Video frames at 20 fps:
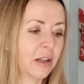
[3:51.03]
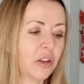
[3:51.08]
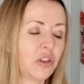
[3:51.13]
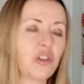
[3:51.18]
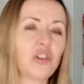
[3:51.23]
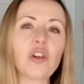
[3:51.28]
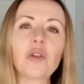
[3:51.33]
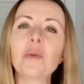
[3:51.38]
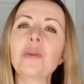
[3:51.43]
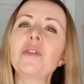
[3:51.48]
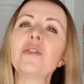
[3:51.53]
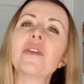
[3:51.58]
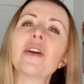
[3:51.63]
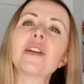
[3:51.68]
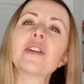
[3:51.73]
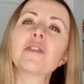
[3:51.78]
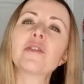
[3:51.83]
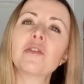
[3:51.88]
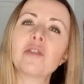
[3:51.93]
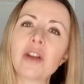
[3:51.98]
when you've
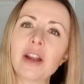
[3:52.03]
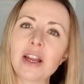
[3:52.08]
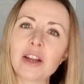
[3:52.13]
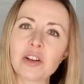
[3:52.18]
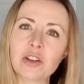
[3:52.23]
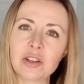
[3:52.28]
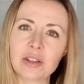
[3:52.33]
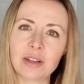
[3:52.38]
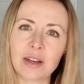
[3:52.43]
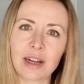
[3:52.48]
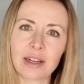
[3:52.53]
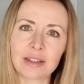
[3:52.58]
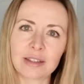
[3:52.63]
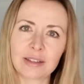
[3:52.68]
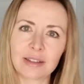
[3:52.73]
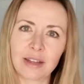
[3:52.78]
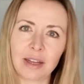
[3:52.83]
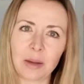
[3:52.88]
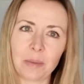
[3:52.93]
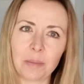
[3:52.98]
had a really good night's
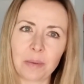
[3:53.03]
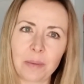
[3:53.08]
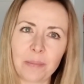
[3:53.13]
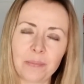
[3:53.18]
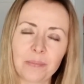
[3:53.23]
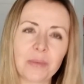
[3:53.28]
sleep.